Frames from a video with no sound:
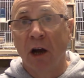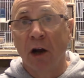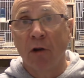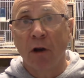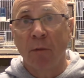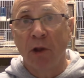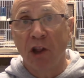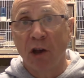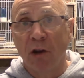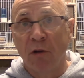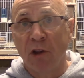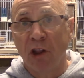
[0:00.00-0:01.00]

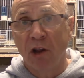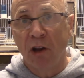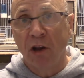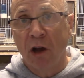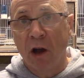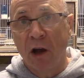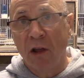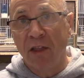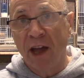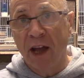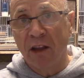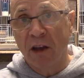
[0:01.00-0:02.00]
chromosomes
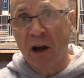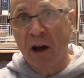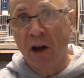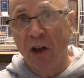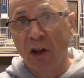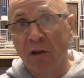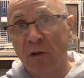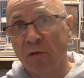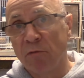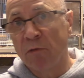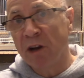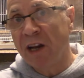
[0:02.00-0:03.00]
that are
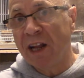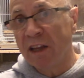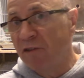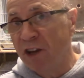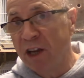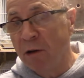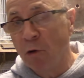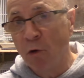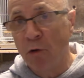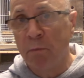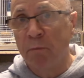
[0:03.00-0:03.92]
collectively or